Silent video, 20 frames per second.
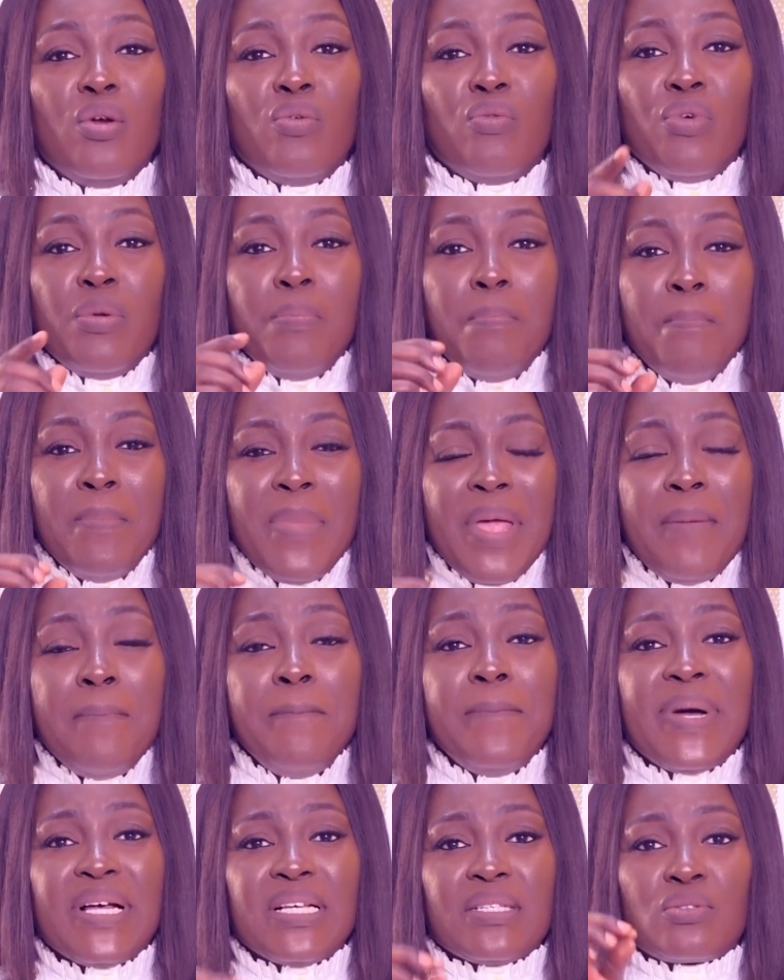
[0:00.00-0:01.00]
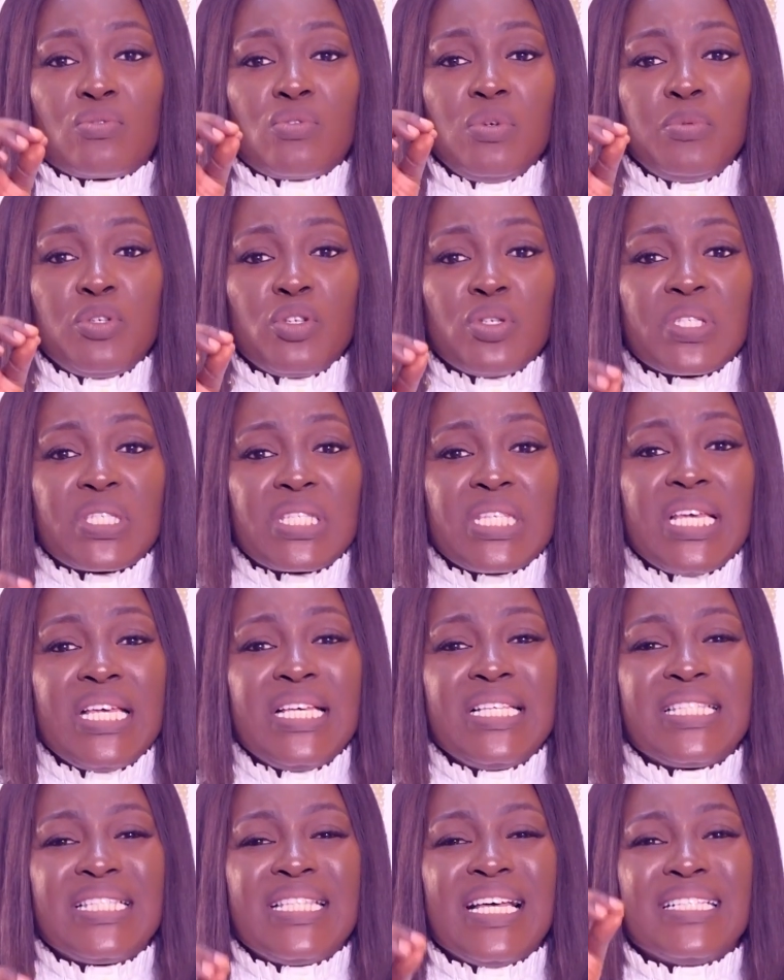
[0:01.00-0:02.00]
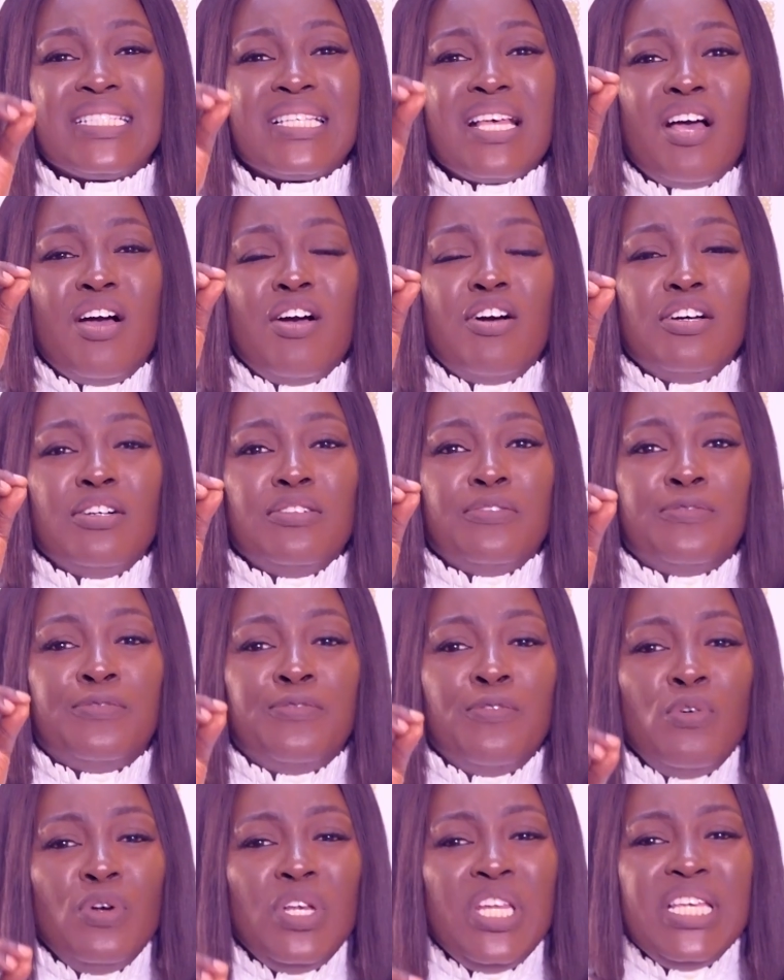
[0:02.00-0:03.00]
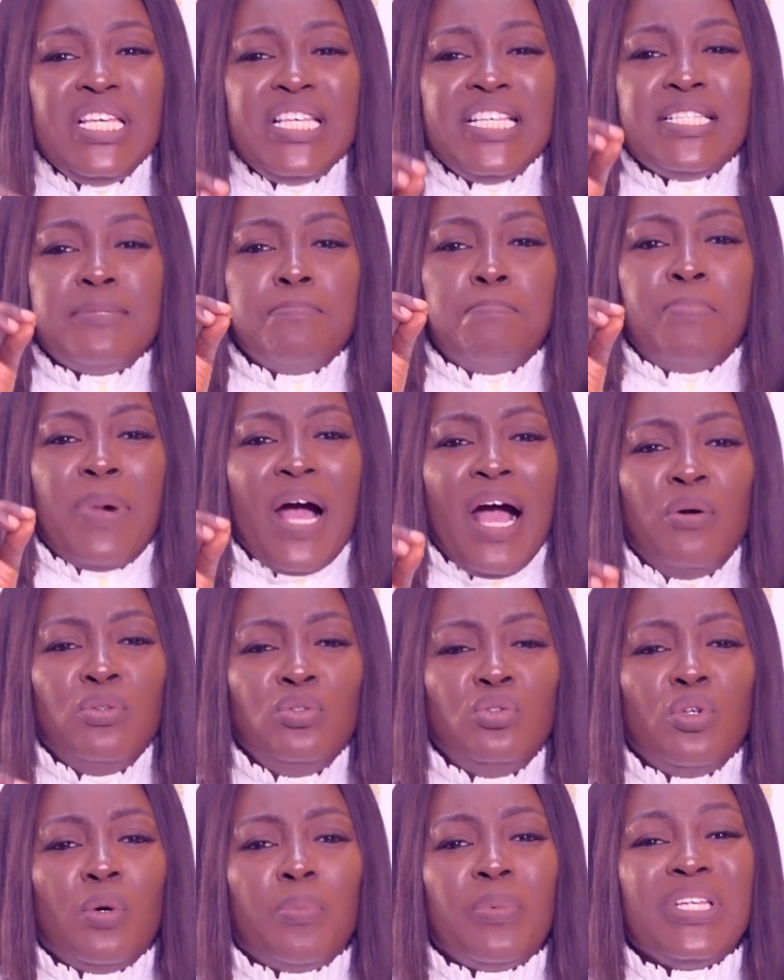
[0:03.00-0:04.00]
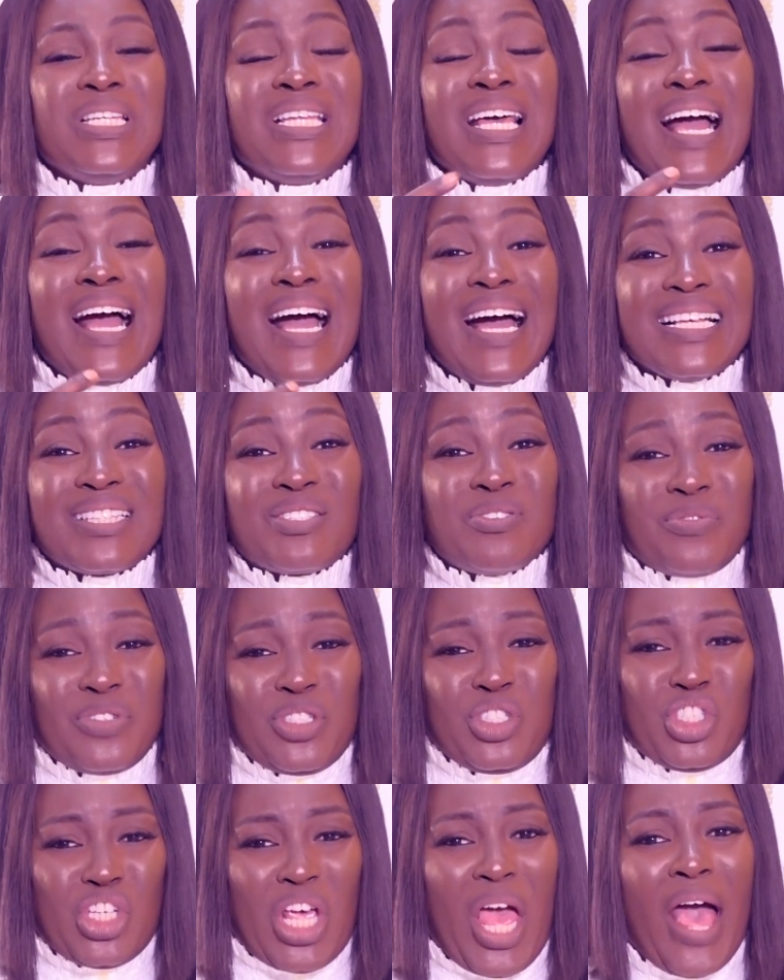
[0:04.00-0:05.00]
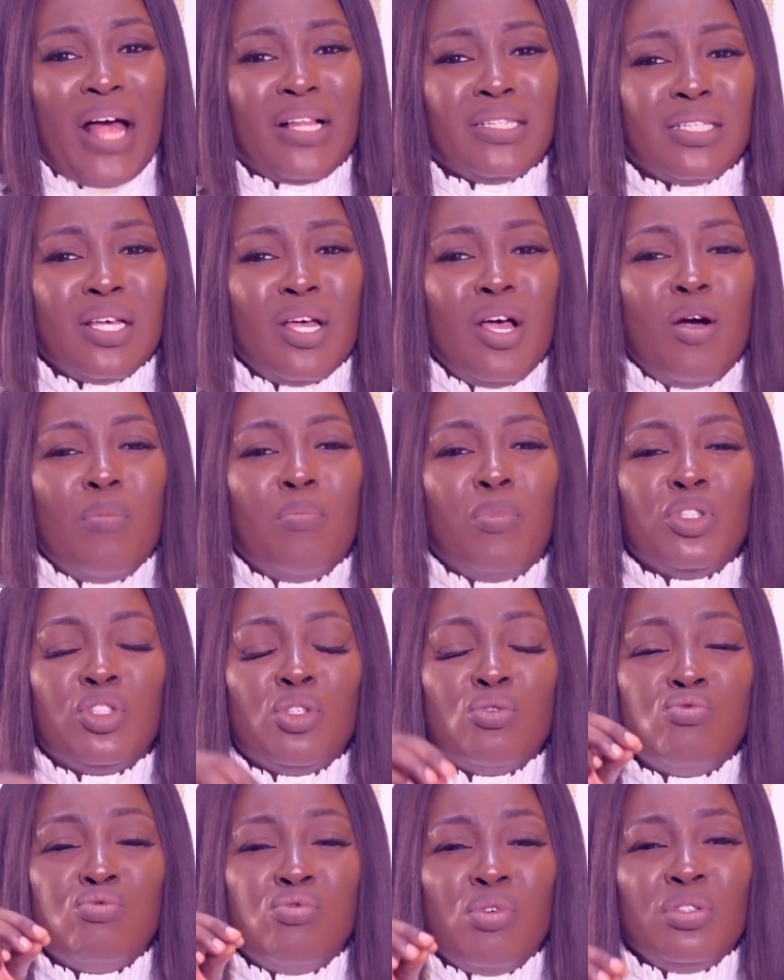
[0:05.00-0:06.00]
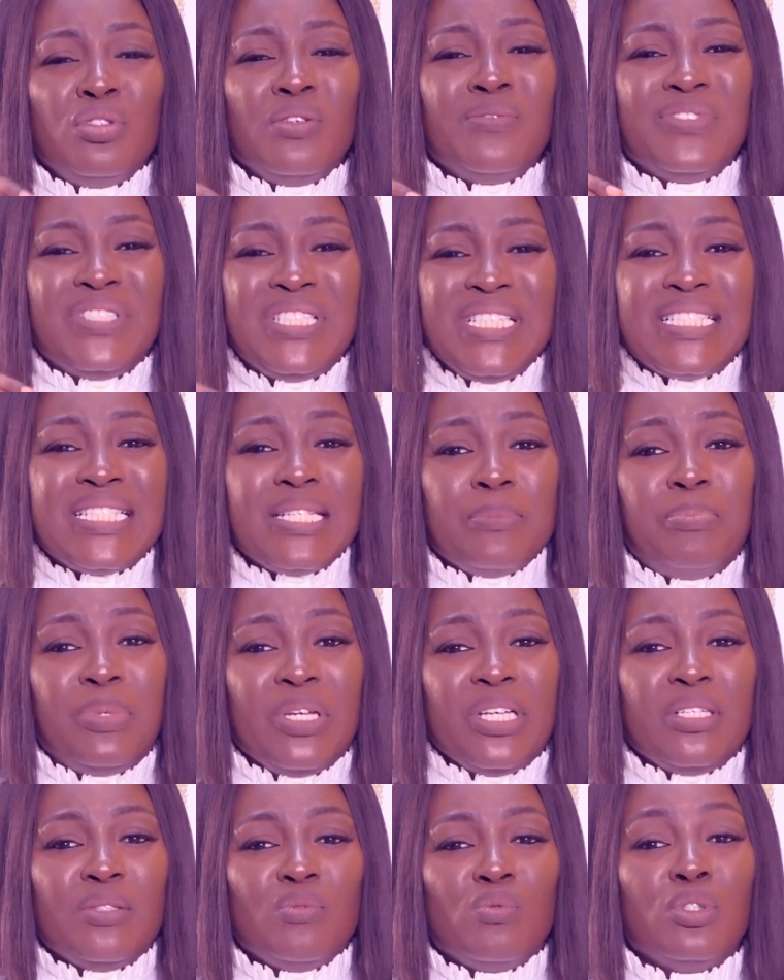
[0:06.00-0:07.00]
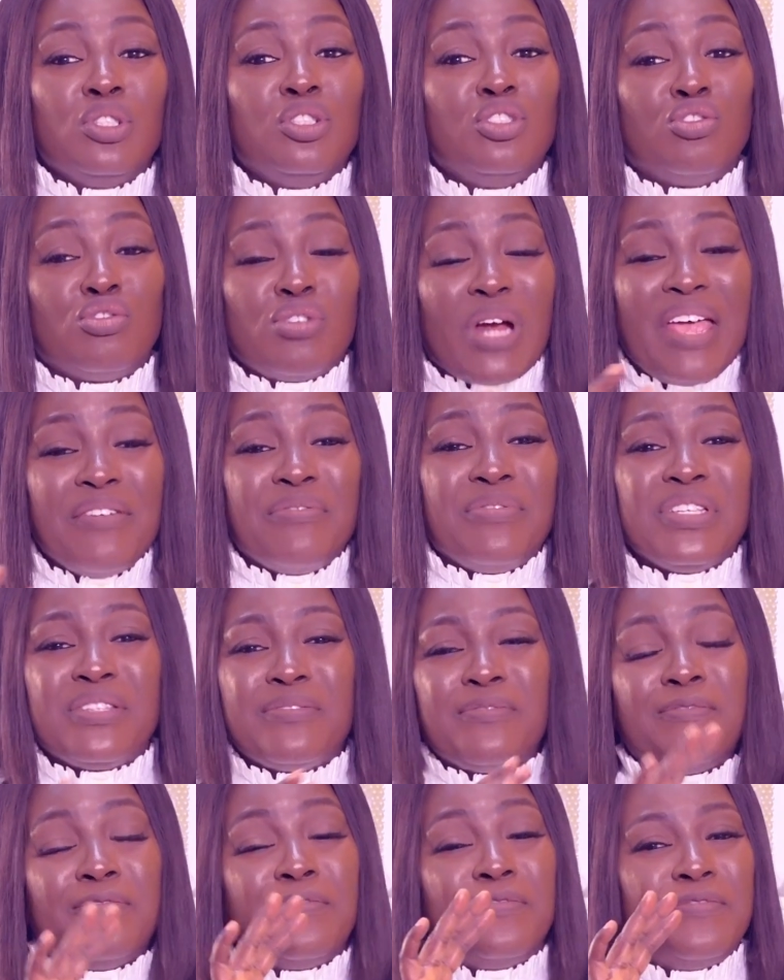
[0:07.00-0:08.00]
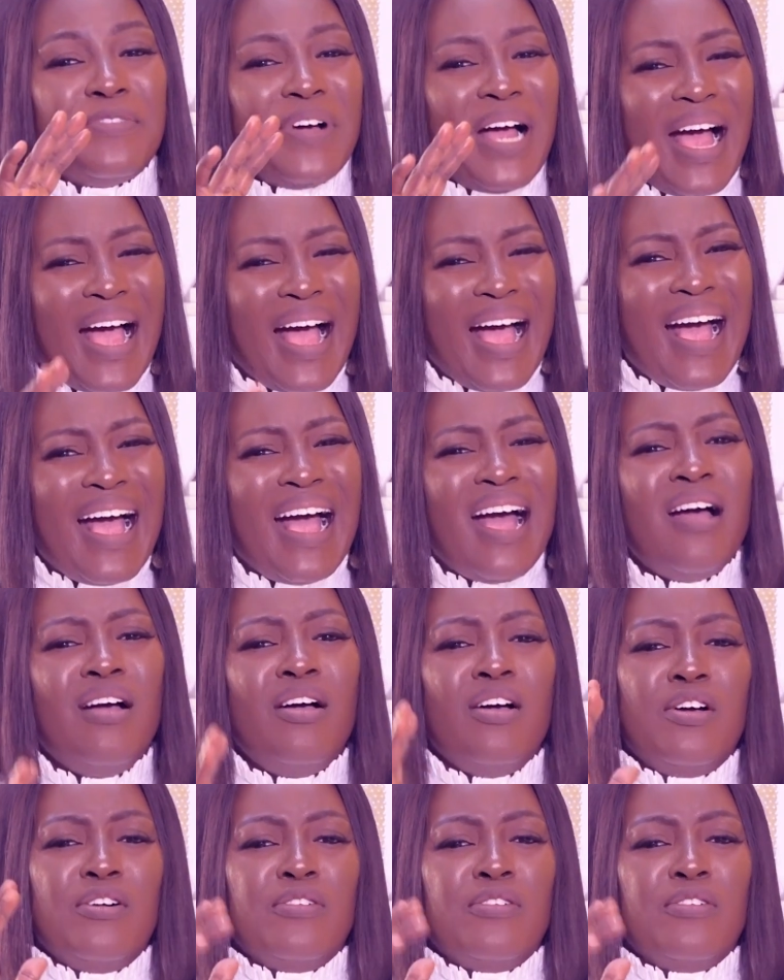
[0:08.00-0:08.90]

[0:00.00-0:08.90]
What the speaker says: Remember, scripture says that folly is bound up in the heart of a child, but the rod of discipline will drive it far